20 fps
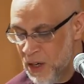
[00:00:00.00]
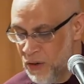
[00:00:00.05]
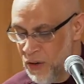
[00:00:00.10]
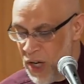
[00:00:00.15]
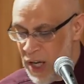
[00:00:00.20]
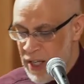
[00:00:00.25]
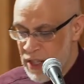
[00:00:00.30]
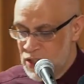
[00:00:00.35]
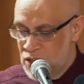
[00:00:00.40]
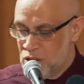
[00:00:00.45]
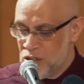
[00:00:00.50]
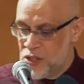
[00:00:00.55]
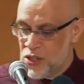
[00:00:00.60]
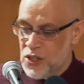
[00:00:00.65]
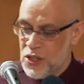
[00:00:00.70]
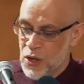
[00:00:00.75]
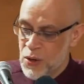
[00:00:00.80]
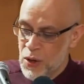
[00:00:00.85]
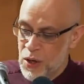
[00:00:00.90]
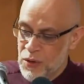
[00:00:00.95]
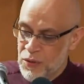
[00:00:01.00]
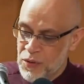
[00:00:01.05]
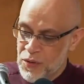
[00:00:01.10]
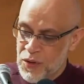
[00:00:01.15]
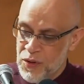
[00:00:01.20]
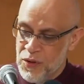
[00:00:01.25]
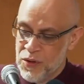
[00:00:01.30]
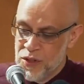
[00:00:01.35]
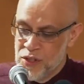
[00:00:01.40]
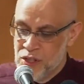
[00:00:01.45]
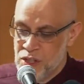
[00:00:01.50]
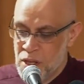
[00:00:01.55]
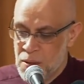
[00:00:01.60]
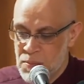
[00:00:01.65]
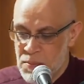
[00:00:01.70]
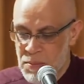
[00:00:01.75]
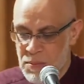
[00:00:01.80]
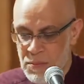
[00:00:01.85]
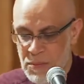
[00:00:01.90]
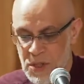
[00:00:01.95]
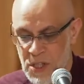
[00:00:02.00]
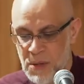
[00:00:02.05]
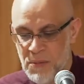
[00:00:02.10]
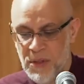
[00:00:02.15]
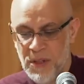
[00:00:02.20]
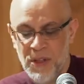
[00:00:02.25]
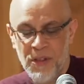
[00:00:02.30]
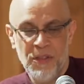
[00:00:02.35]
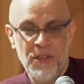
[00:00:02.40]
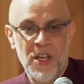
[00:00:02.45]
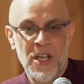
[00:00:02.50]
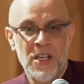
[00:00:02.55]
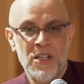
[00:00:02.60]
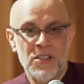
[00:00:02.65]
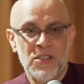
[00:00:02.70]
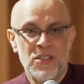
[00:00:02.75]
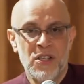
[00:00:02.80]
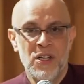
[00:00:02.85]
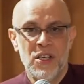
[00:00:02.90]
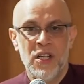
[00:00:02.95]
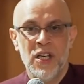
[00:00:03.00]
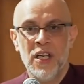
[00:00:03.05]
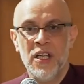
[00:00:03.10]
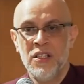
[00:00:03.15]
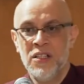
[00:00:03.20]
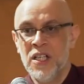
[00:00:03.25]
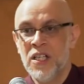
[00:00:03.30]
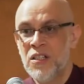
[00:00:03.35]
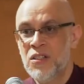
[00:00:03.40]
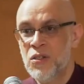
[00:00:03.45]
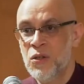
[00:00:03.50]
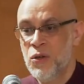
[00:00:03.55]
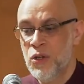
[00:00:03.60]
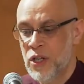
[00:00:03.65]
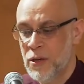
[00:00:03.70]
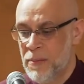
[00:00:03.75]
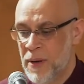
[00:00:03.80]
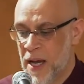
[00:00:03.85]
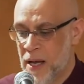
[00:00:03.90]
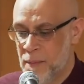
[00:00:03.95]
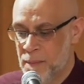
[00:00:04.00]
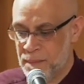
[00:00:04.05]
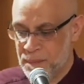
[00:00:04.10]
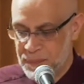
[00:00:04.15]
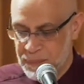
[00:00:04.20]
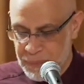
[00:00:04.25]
Right, just to go over some of the things that he did talk about,